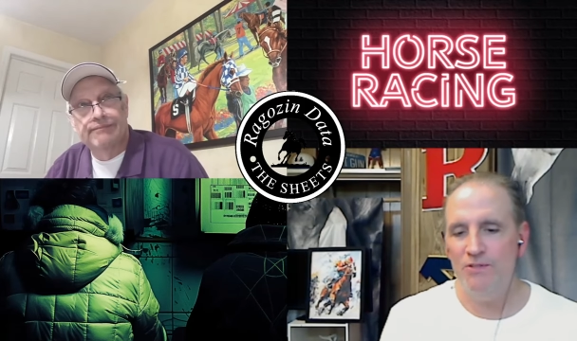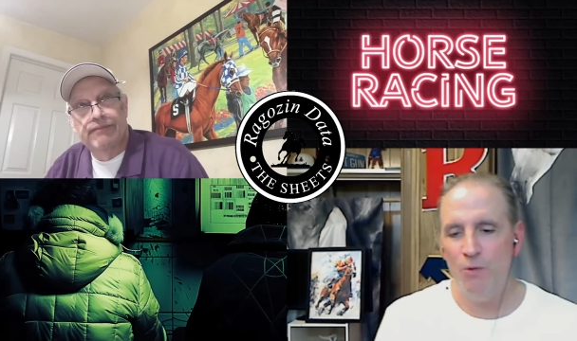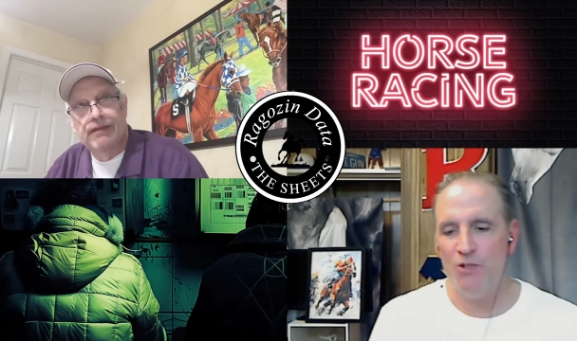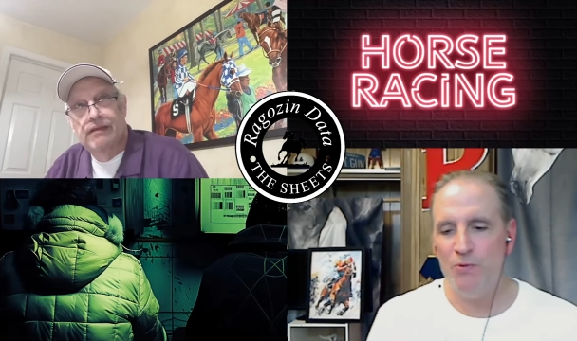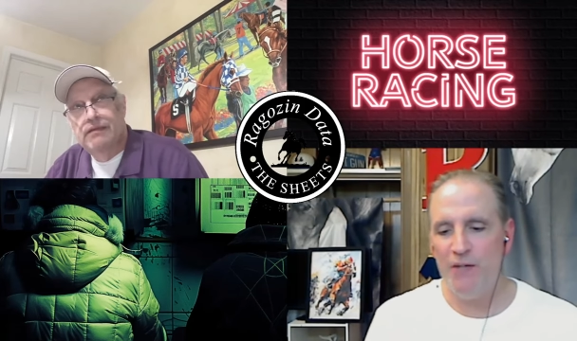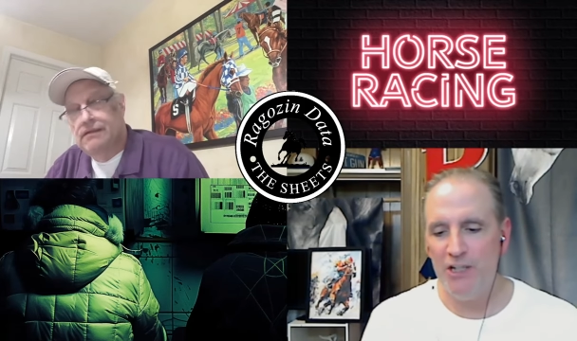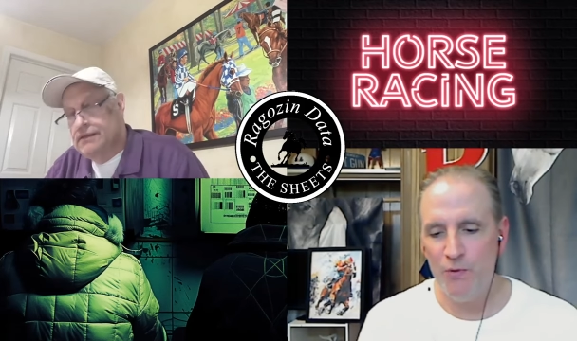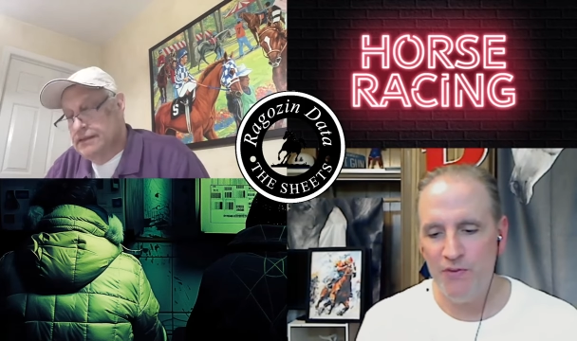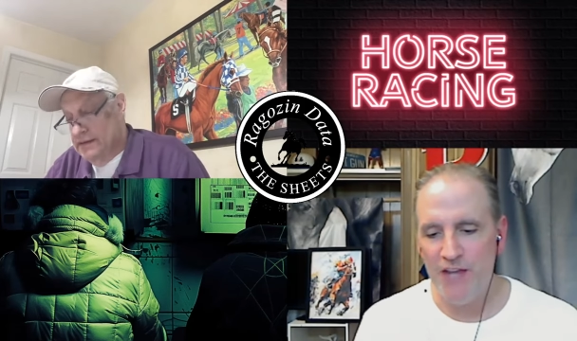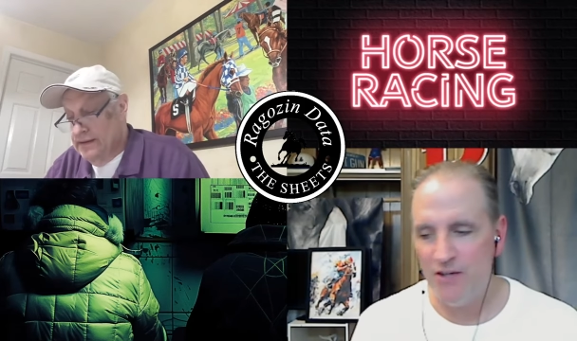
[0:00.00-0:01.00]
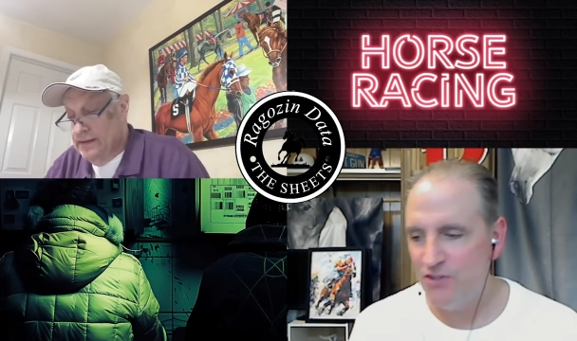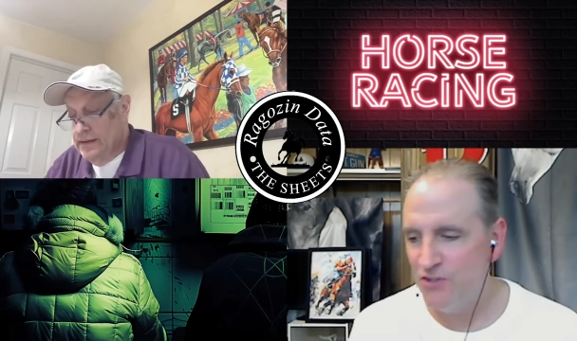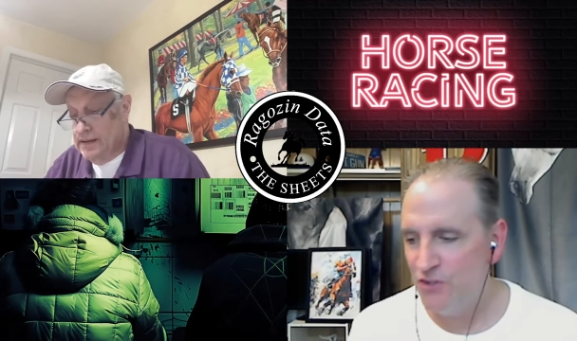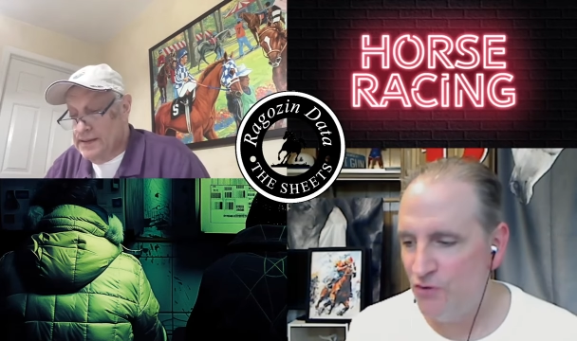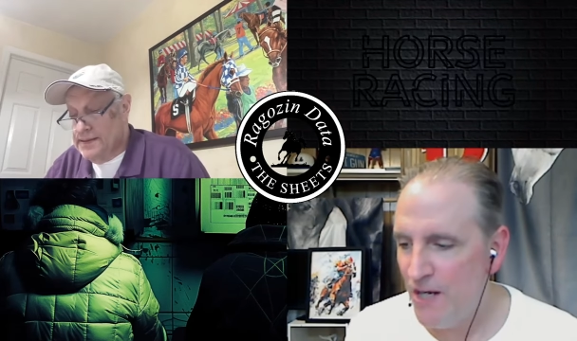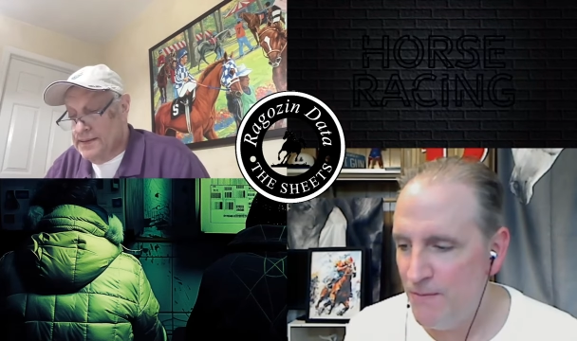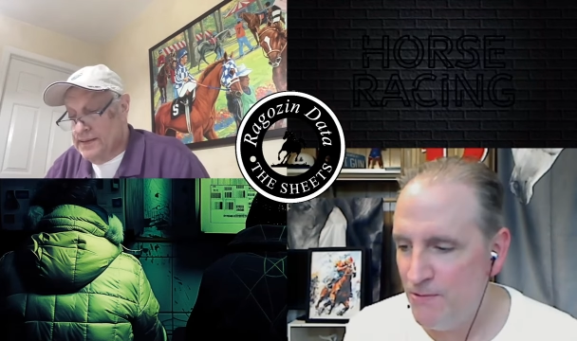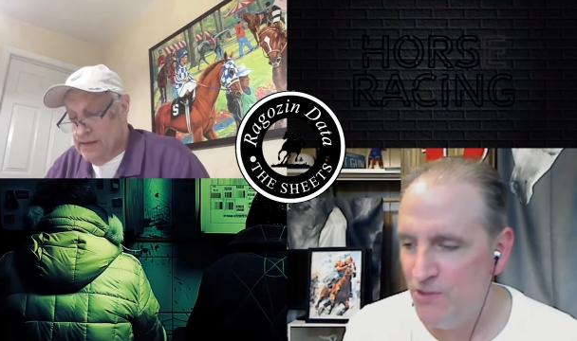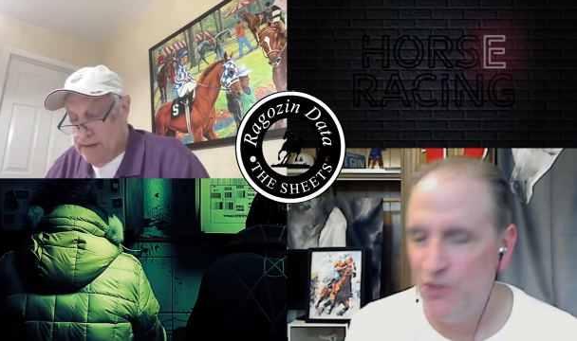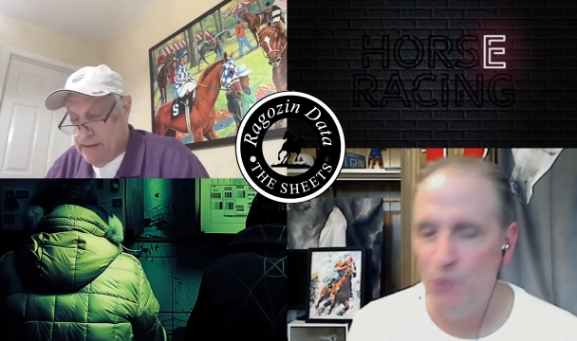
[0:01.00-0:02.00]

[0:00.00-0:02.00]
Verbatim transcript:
Speaker 1: So once we get to one thousand subscribers,